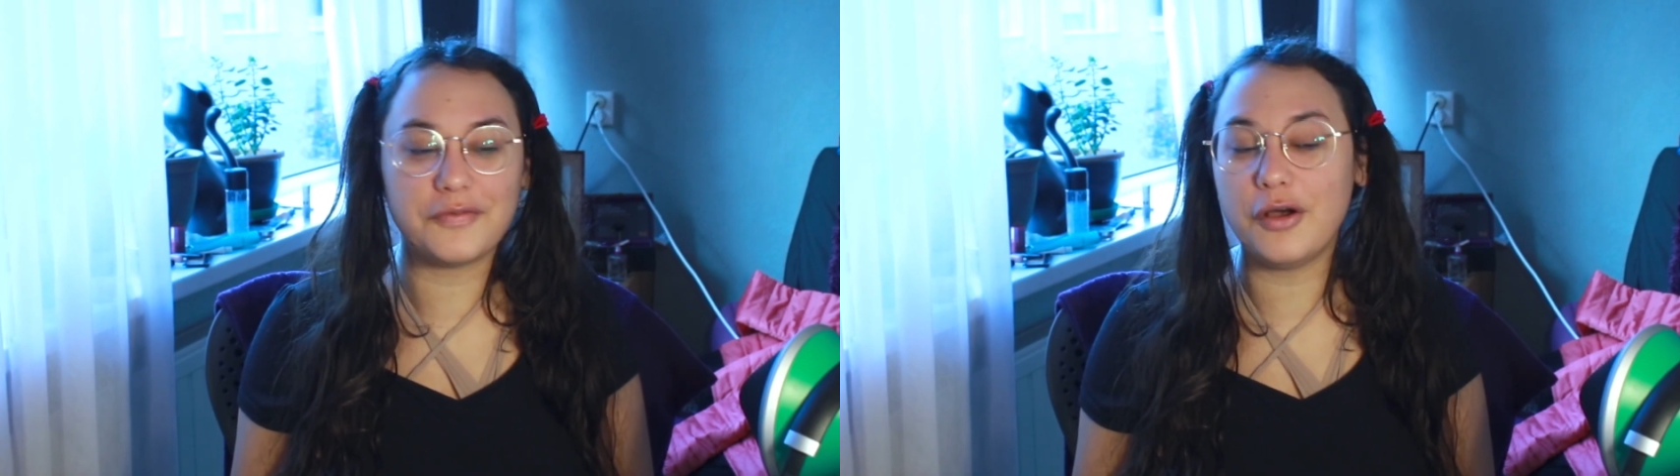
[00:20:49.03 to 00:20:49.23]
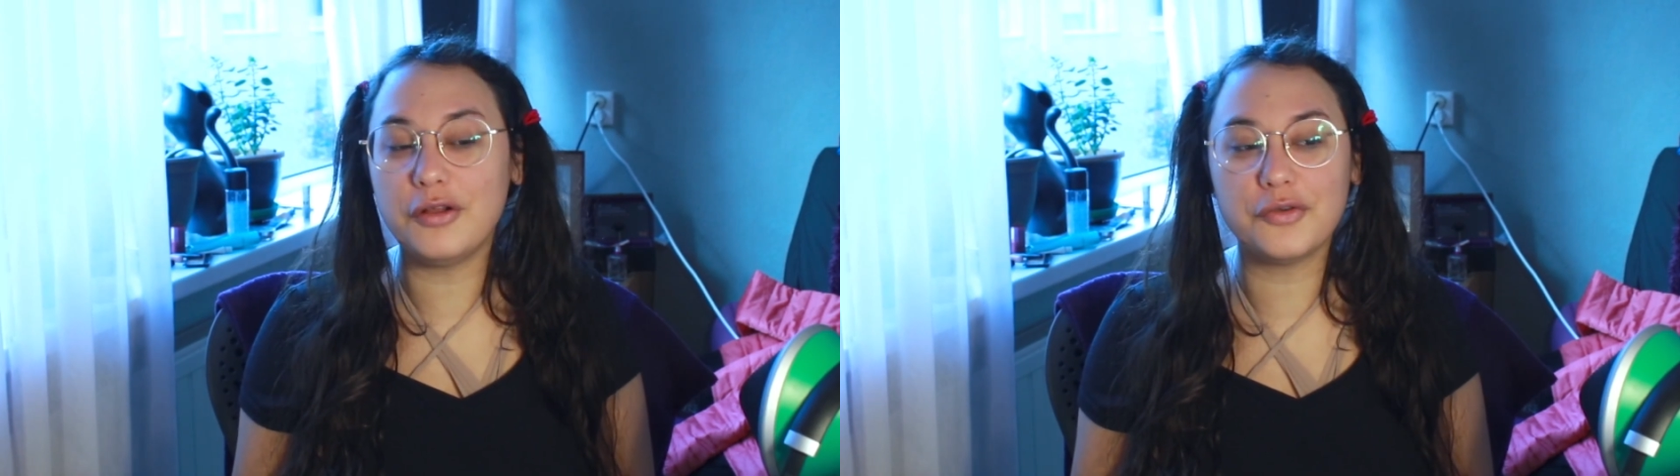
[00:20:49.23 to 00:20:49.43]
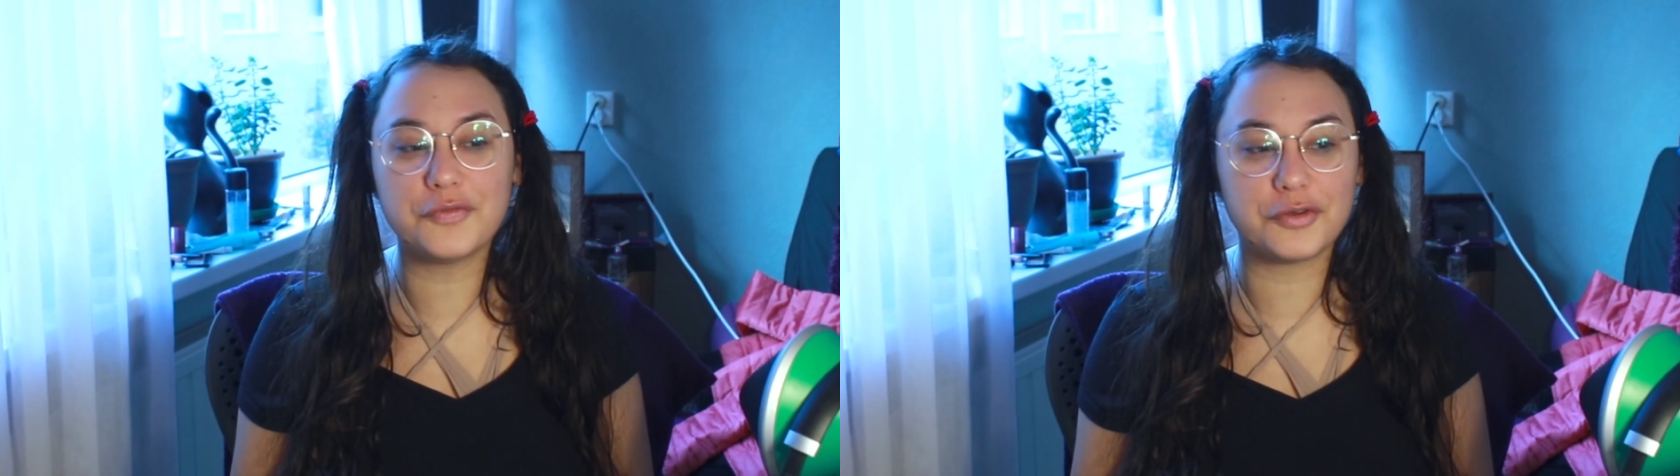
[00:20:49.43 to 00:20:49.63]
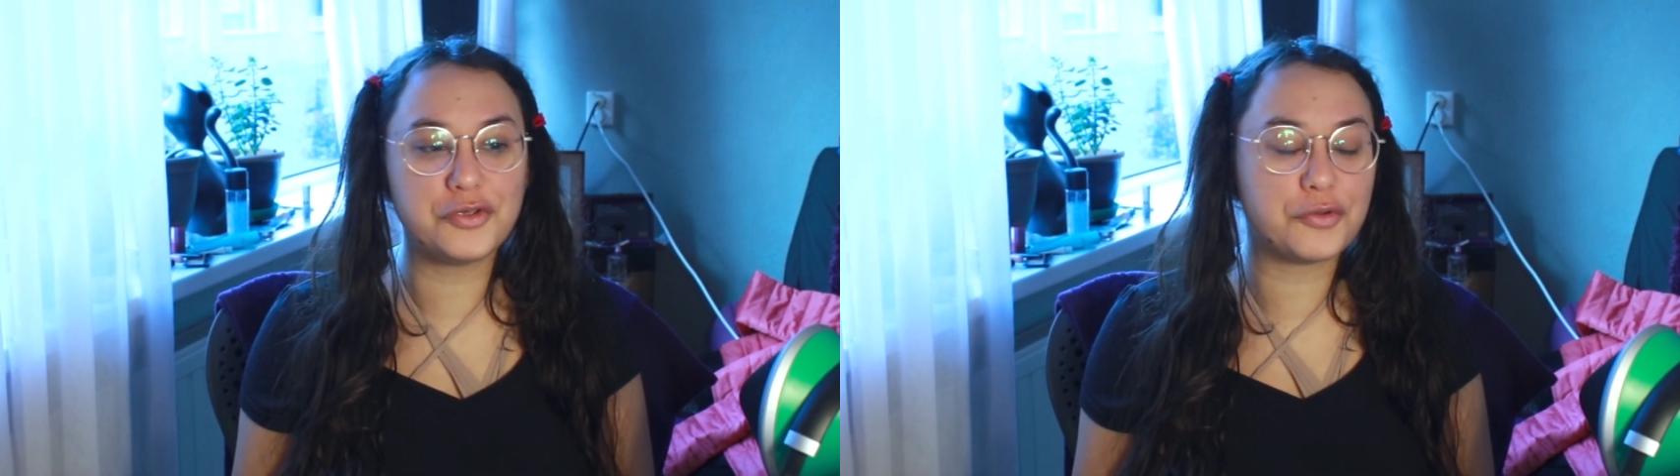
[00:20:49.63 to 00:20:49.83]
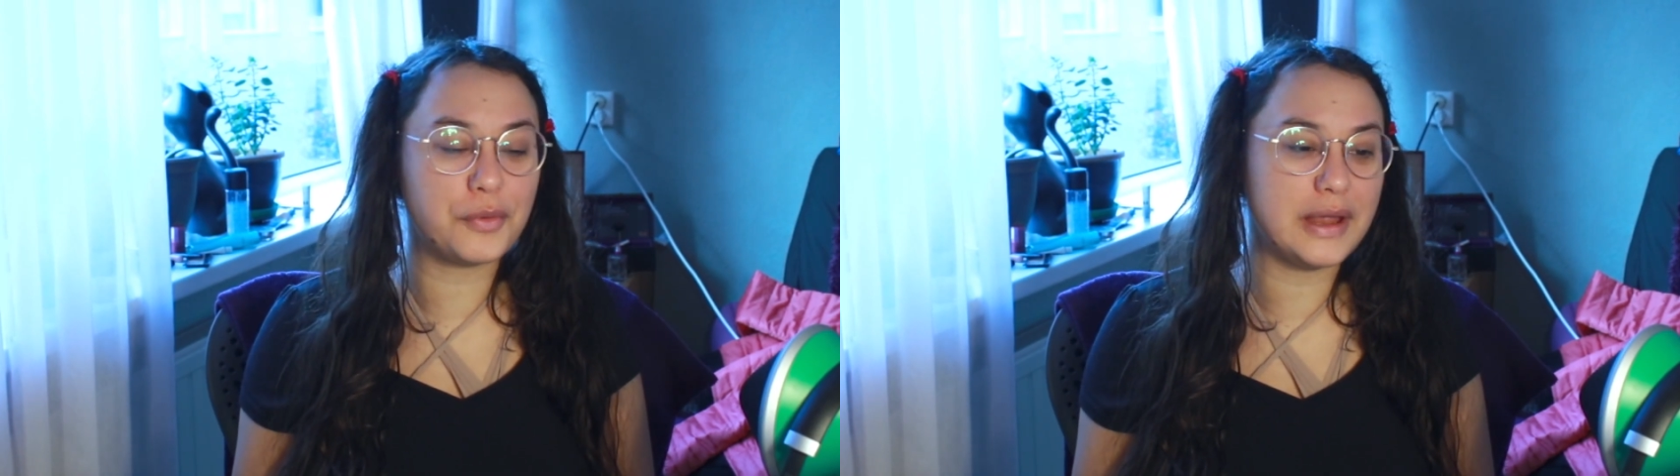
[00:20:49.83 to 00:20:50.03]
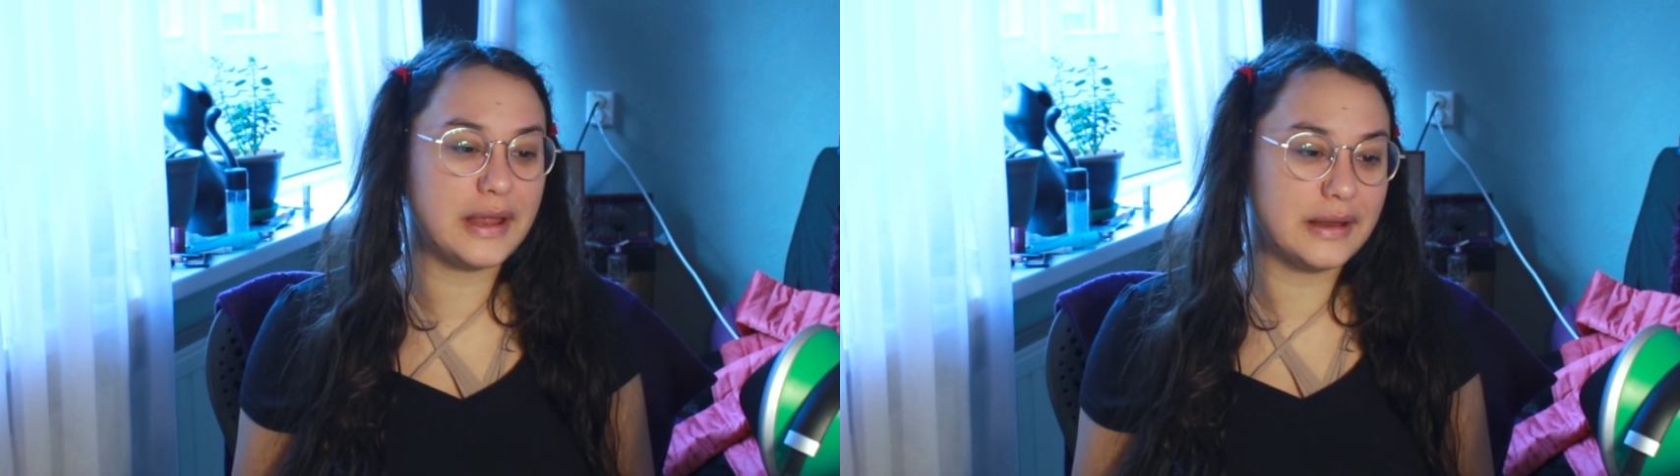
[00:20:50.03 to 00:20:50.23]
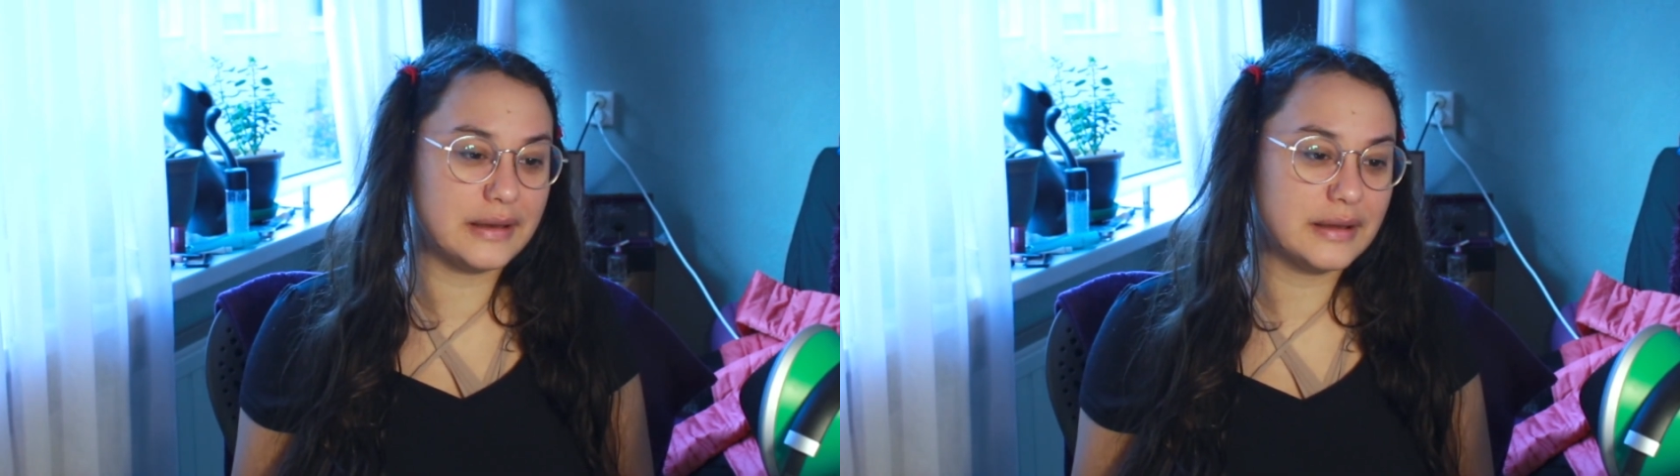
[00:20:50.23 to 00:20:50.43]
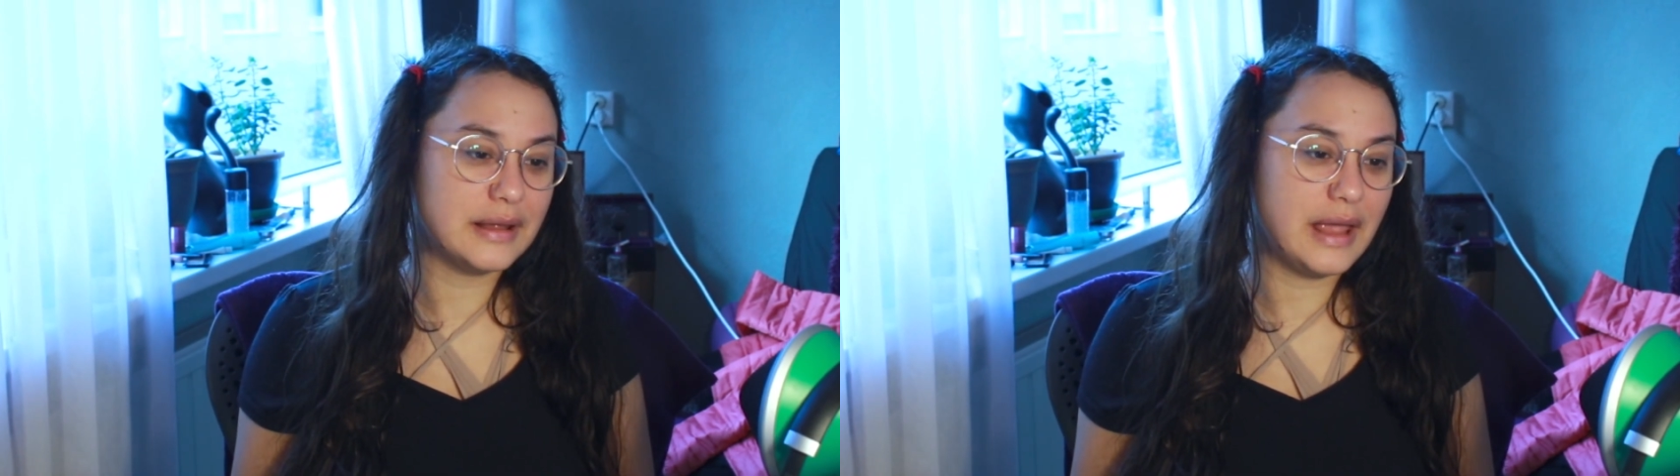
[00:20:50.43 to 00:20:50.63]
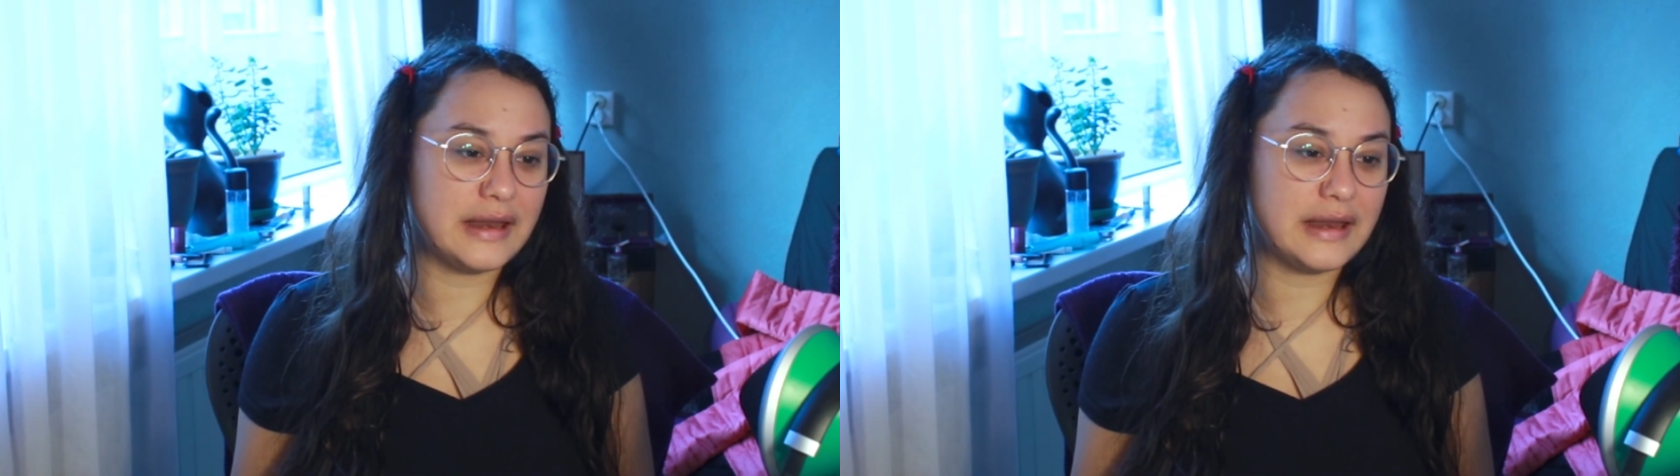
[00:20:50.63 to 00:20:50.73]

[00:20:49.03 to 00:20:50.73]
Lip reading: all over Ukraine